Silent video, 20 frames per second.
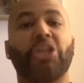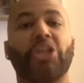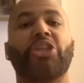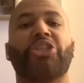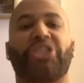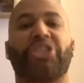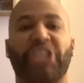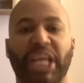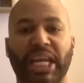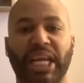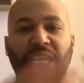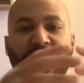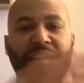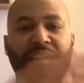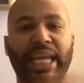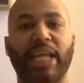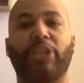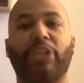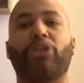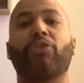She
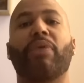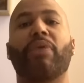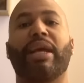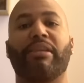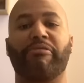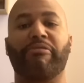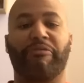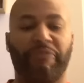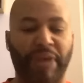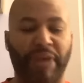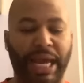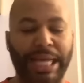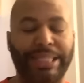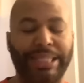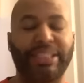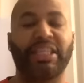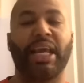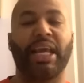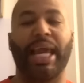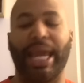need to
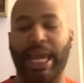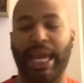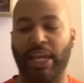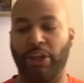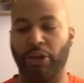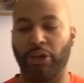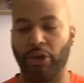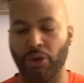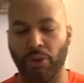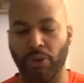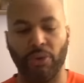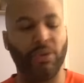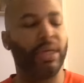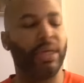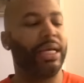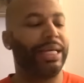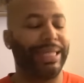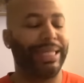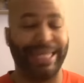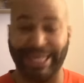invest in you
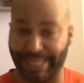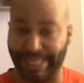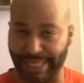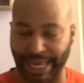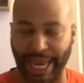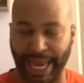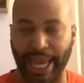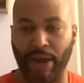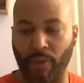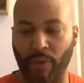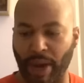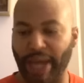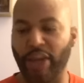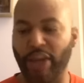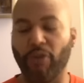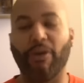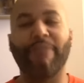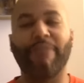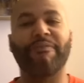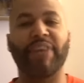the same way
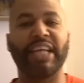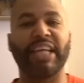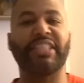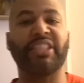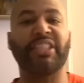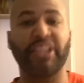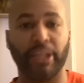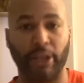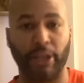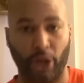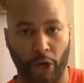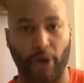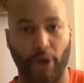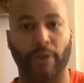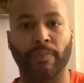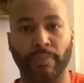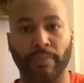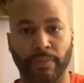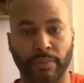you invested in her.